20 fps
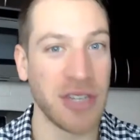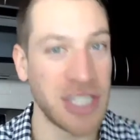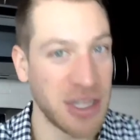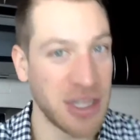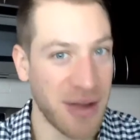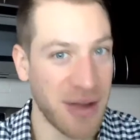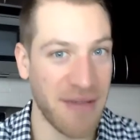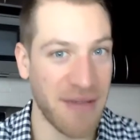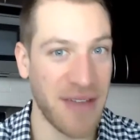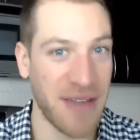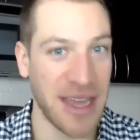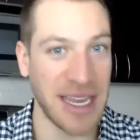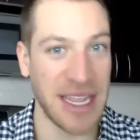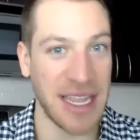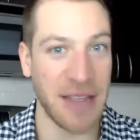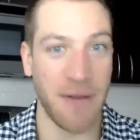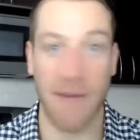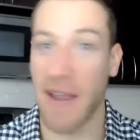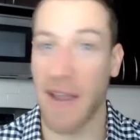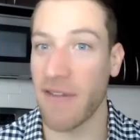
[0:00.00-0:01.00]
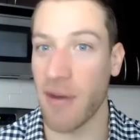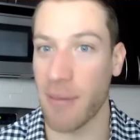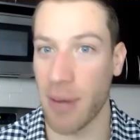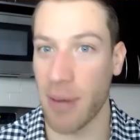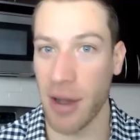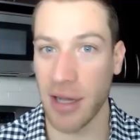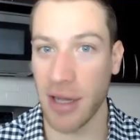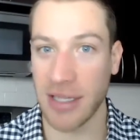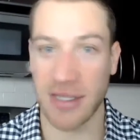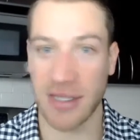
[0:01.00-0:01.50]
you have any favorite
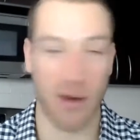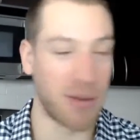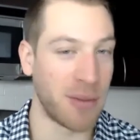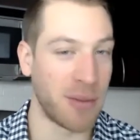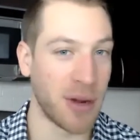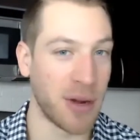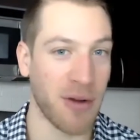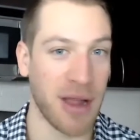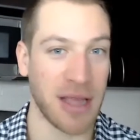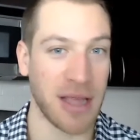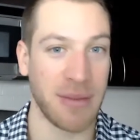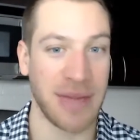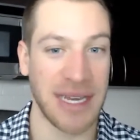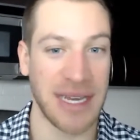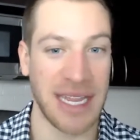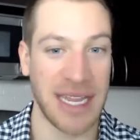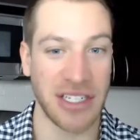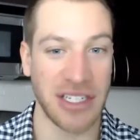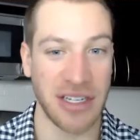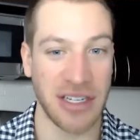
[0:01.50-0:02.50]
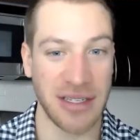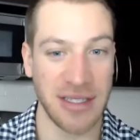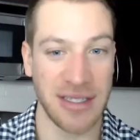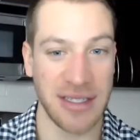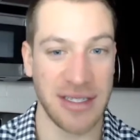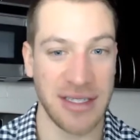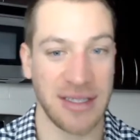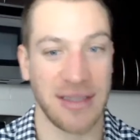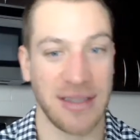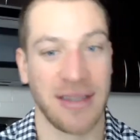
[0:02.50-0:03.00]
books or book
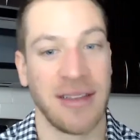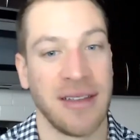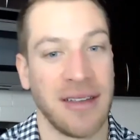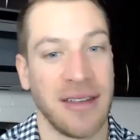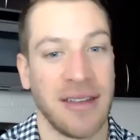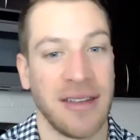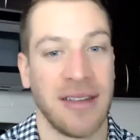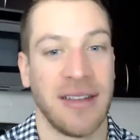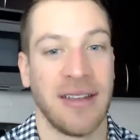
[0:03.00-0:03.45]
recommendations? Oh